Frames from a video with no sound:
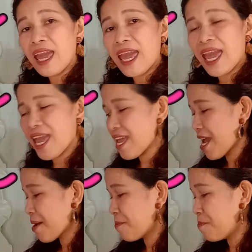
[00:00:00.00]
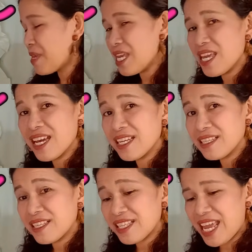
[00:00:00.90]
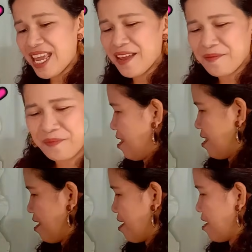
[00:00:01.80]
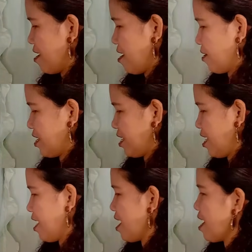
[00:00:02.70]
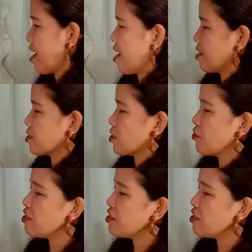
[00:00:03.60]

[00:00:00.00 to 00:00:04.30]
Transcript: A, B, C. Okay, so